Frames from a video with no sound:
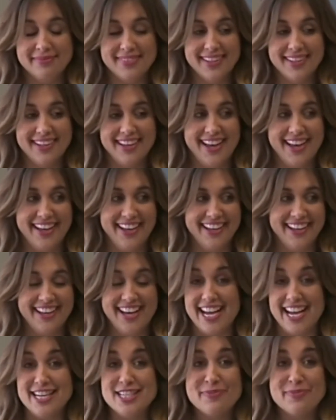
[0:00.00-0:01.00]

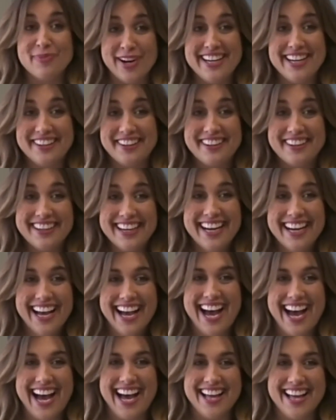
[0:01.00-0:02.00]
icebreaker
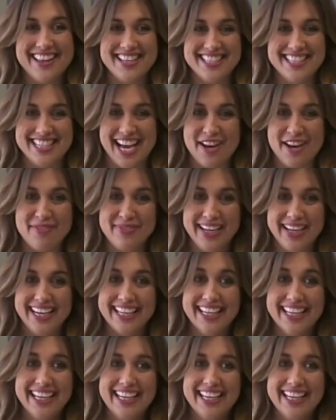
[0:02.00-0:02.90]
on the topic.